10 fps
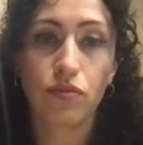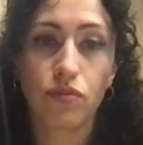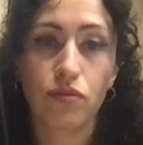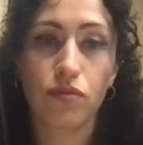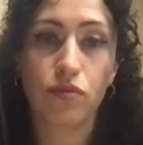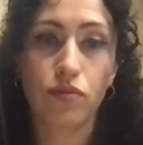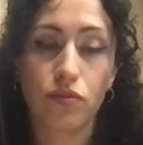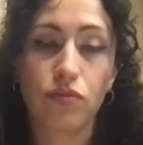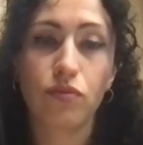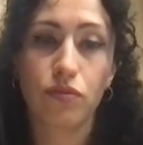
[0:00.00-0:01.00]

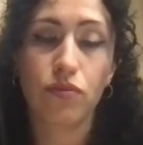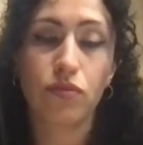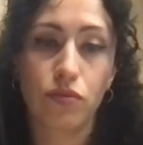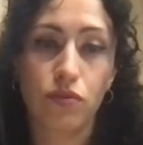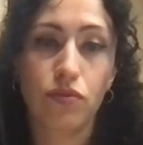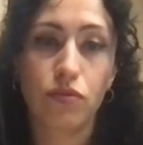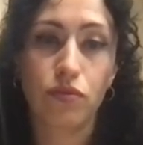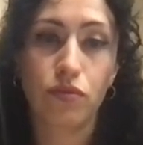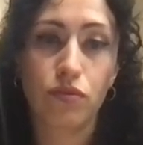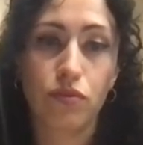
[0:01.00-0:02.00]

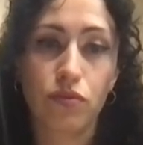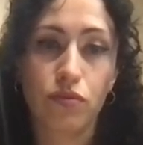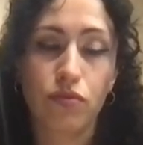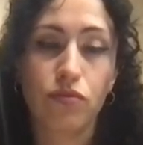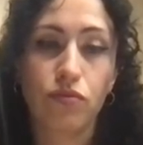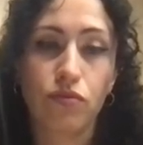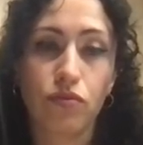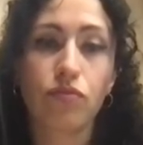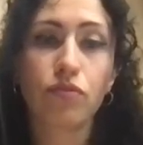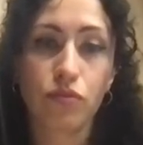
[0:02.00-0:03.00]

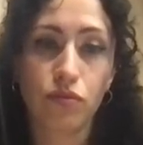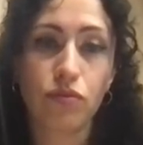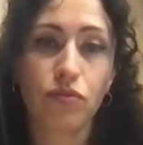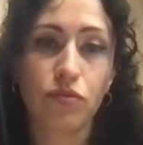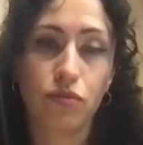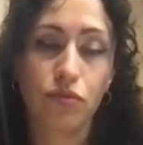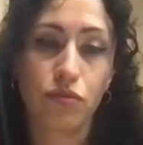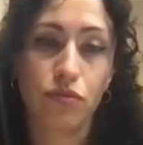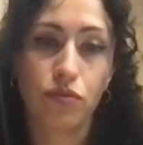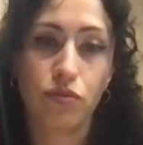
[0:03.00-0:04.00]

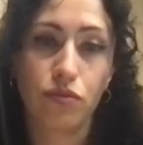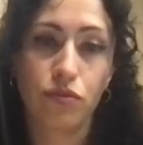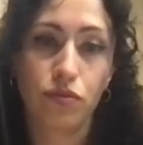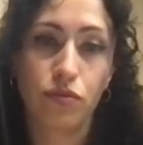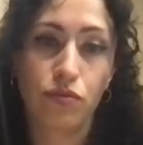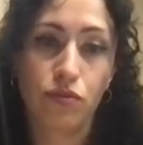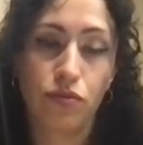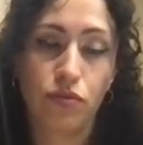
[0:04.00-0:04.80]
The person shown says nothing.